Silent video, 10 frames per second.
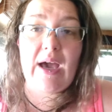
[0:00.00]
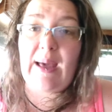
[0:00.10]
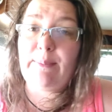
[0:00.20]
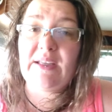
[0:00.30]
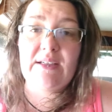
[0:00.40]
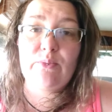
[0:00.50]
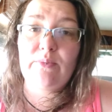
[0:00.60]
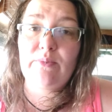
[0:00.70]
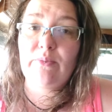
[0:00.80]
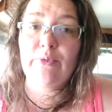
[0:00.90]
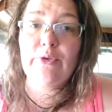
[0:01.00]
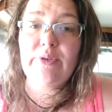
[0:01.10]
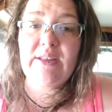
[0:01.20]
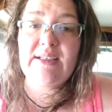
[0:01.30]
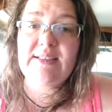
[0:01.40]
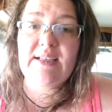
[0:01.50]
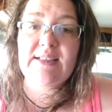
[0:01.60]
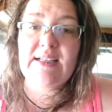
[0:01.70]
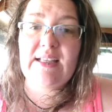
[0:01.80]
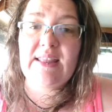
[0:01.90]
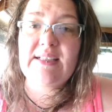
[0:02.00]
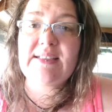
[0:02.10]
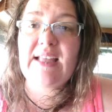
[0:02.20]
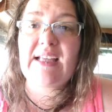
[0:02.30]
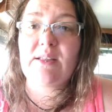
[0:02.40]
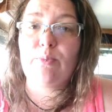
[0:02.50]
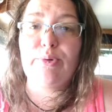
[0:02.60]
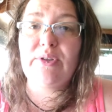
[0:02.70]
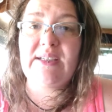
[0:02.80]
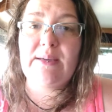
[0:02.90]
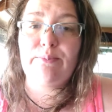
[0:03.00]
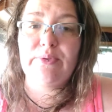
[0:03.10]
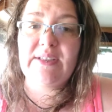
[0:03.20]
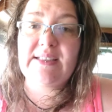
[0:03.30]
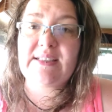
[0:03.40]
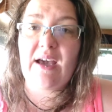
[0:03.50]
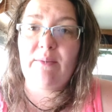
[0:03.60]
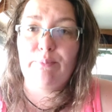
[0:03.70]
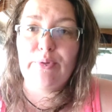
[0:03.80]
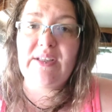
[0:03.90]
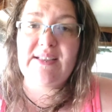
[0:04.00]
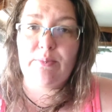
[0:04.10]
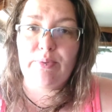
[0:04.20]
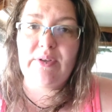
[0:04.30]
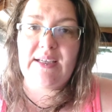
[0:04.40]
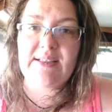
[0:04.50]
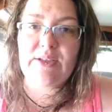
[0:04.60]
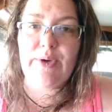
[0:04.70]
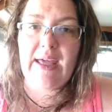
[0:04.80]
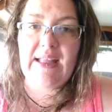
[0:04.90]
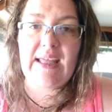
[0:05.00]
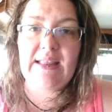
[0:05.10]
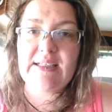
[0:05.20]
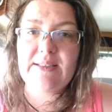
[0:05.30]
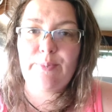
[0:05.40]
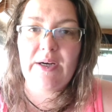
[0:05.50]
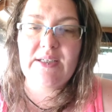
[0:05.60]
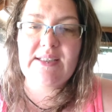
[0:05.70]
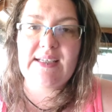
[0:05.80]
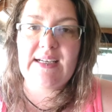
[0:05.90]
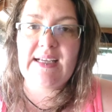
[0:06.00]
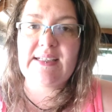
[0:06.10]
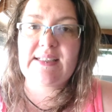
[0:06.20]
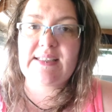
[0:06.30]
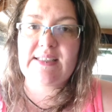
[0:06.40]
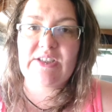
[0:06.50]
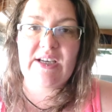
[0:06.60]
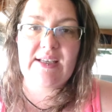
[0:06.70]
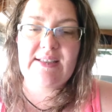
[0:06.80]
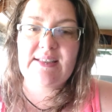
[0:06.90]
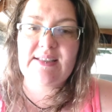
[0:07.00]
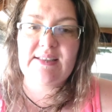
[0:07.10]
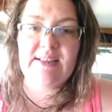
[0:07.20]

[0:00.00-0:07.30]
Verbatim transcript: I mean, ruthless doesn't. This like the bully of bullies, of uh, bullies of bullies. Okay, like this person is just.